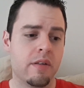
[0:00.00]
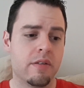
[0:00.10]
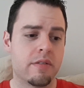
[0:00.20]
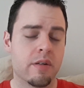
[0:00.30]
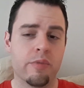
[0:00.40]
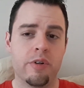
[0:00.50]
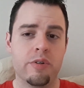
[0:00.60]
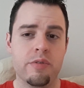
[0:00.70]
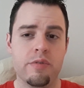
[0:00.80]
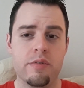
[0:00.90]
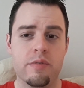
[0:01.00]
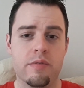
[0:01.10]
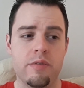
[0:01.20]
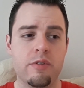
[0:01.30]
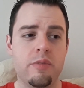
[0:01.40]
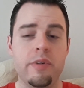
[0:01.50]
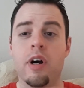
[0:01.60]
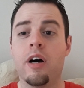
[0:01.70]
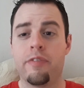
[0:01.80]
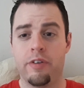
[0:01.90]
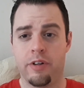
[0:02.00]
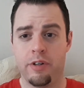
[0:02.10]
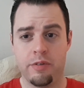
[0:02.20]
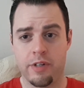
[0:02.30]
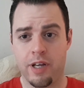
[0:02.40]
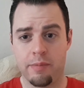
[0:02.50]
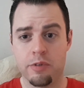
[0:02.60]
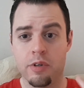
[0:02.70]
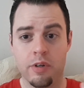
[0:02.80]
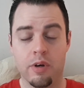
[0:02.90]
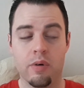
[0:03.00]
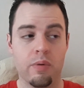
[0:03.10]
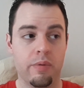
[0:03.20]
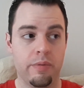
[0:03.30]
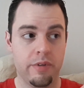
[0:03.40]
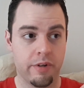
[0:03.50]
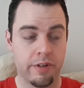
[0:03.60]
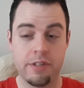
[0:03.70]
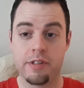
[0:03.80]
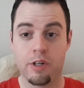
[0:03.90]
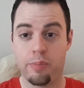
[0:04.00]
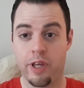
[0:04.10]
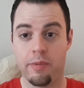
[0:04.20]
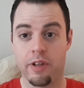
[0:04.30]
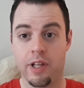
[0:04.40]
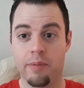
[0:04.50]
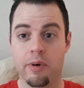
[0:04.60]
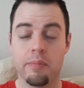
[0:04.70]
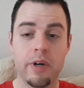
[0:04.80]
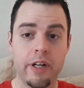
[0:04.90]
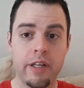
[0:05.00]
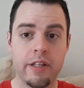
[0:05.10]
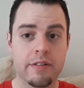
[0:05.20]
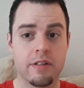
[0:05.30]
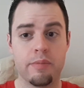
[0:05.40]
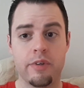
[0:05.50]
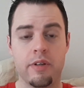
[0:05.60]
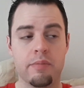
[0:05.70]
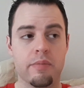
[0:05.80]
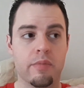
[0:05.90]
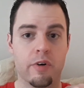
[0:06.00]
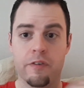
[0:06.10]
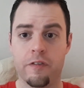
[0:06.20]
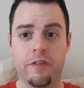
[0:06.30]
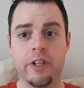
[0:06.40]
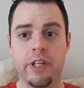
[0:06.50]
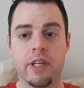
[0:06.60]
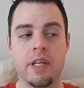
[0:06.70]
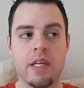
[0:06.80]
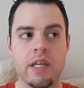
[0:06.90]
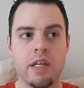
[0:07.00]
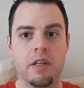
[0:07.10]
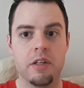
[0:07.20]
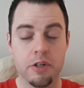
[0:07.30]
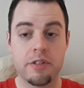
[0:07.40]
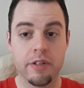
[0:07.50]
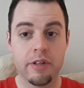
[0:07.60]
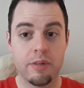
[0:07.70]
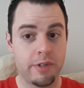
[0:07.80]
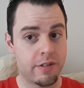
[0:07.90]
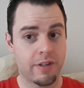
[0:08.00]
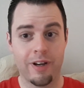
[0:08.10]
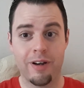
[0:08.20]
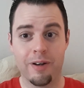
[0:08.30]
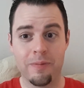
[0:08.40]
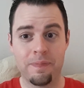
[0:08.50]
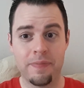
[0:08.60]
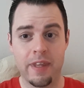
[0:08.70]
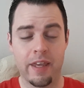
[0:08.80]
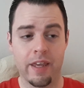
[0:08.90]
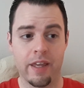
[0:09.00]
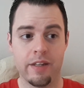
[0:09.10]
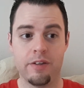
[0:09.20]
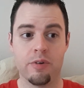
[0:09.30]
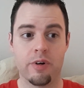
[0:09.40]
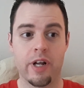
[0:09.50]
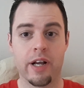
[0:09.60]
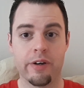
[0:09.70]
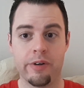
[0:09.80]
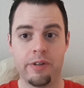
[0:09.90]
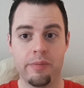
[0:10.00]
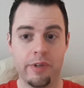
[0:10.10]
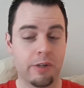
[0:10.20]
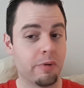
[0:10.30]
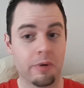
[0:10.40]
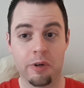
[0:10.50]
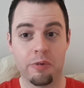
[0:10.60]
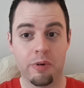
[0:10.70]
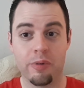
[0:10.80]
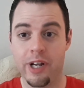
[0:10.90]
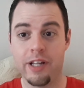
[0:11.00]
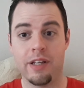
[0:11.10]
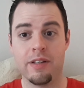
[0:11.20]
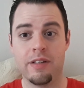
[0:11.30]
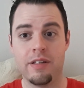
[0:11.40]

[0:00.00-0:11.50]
someone you could be offered a new job. You could know, this is going to pay me a lot more money. It's going to be more fulfilling. You're still going to be scared, and you're not going to be quote unquote ready.